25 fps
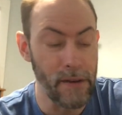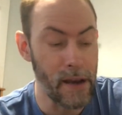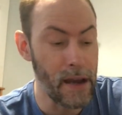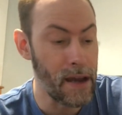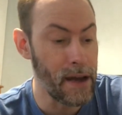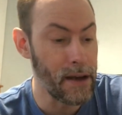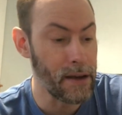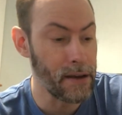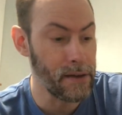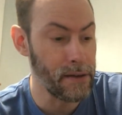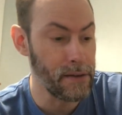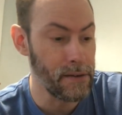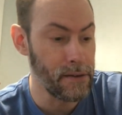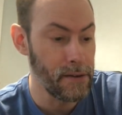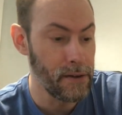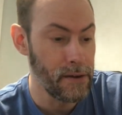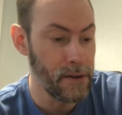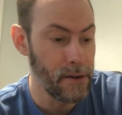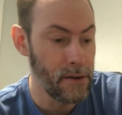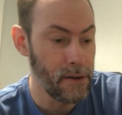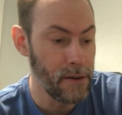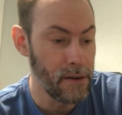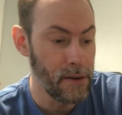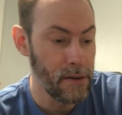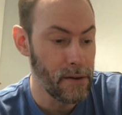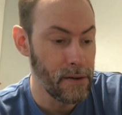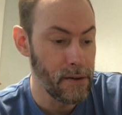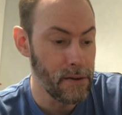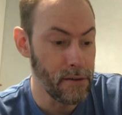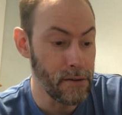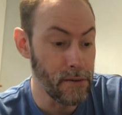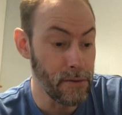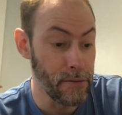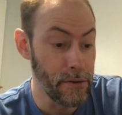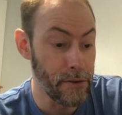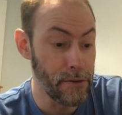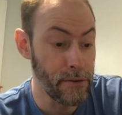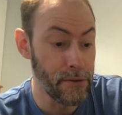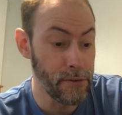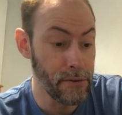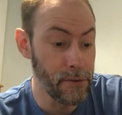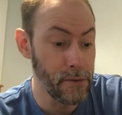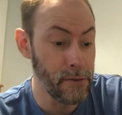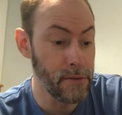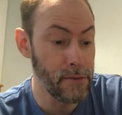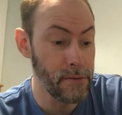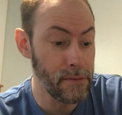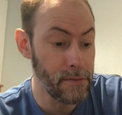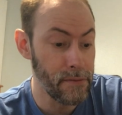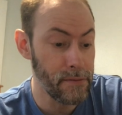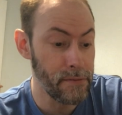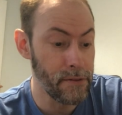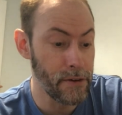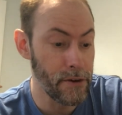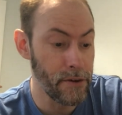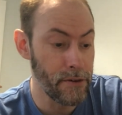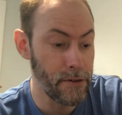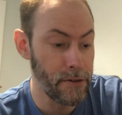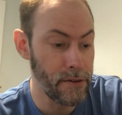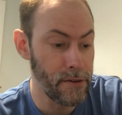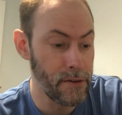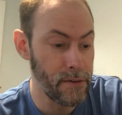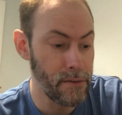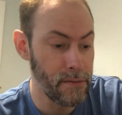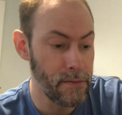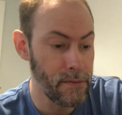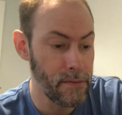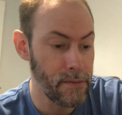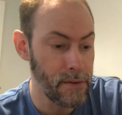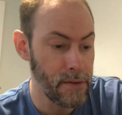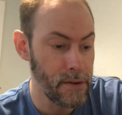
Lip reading: Heck, the original version,